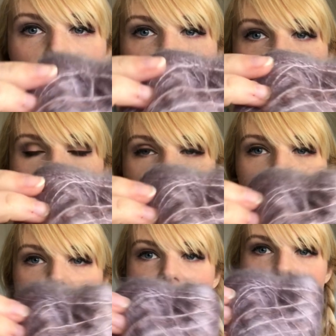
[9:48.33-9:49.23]
So it's a
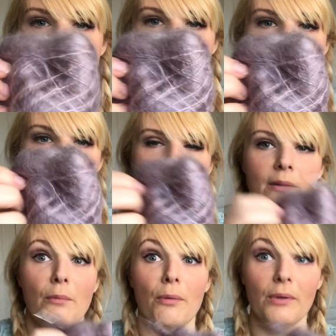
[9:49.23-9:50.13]
nice
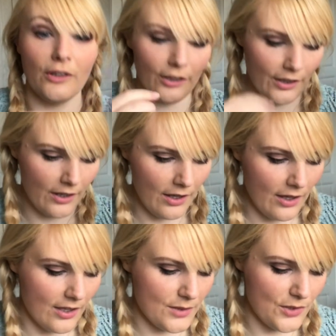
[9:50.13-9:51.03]
purple colour.
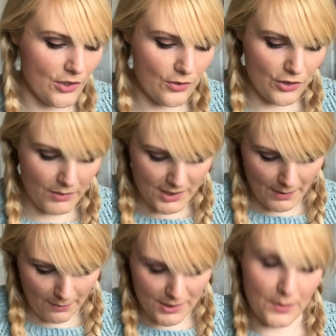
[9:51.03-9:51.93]
So I showed you my
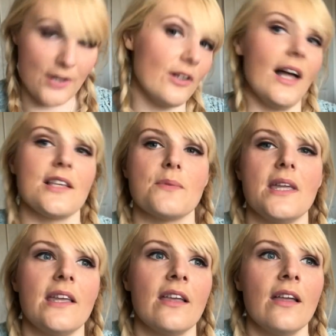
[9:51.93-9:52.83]
Spellman sweater last
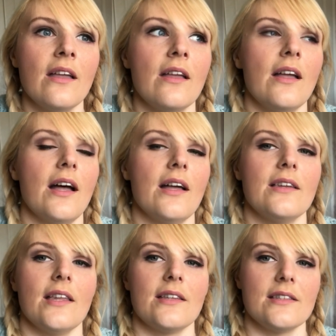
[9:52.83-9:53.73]
week, and
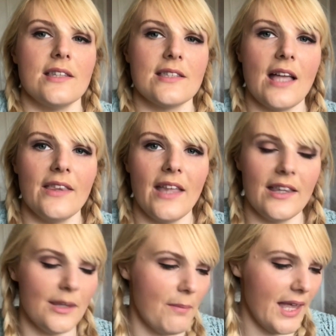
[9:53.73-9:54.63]
that is this. And then
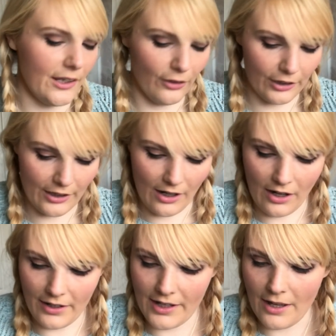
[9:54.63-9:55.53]
the main colour,
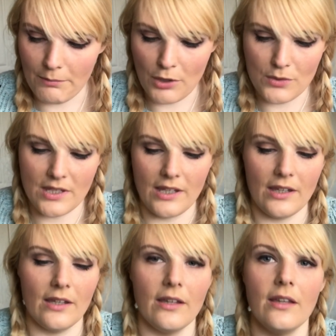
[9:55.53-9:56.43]
I am using
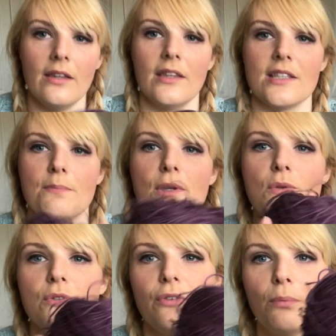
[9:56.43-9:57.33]
this
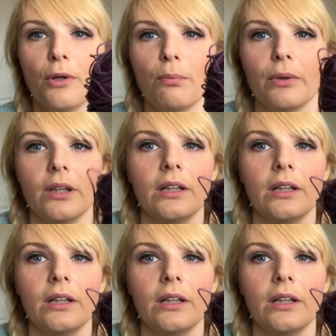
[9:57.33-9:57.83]
beautiful purple.